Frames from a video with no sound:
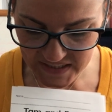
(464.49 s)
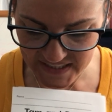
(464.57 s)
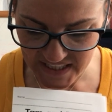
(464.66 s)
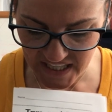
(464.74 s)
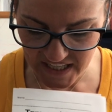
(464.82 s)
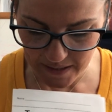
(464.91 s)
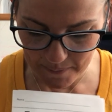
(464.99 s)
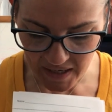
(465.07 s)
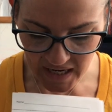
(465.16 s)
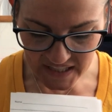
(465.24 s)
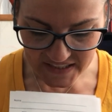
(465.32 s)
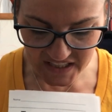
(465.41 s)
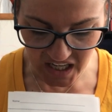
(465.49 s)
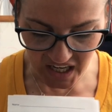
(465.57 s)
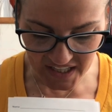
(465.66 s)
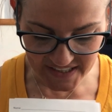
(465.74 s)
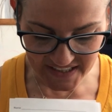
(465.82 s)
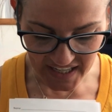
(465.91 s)
Tim
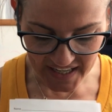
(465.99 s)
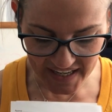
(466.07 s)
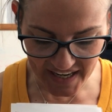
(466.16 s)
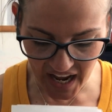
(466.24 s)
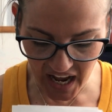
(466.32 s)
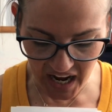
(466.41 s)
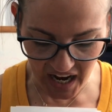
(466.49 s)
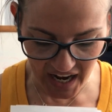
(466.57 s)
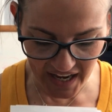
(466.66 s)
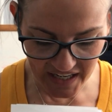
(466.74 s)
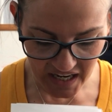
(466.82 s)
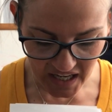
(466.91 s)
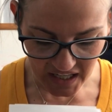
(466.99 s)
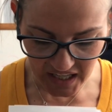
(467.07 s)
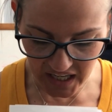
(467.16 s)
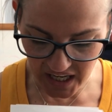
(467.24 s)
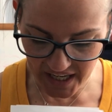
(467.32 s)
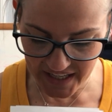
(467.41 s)
does not
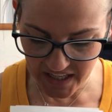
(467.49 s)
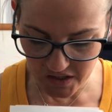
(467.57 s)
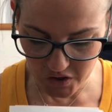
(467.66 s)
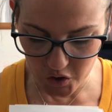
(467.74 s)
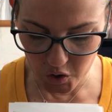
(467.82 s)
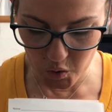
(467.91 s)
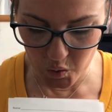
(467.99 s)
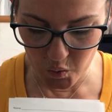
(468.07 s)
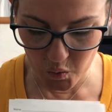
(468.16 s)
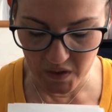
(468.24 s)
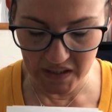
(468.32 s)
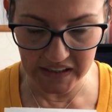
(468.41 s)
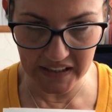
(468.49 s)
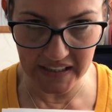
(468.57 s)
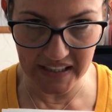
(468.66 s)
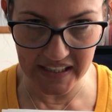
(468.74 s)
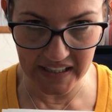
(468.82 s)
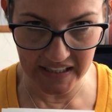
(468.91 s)
like to
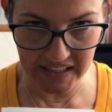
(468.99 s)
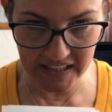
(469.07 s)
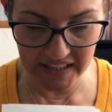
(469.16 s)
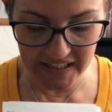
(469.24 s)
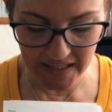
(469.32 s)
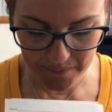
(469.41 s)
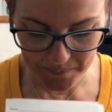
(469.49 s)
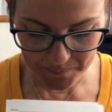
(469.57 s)
clean.